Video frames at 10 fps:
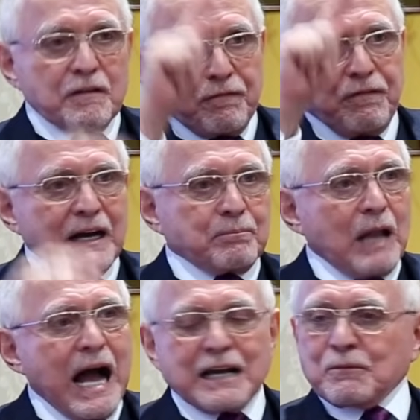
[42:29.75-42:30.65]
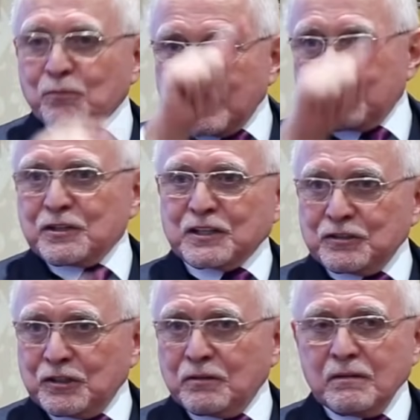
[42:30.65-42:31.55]
the fuck, block them or whatever you
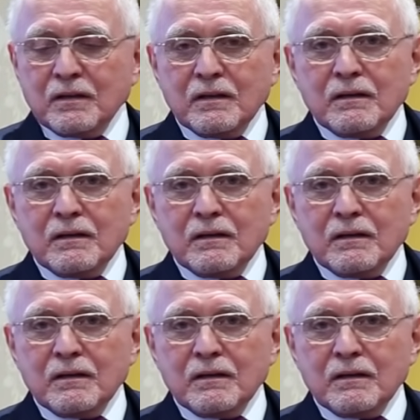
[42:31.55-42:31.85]
can do.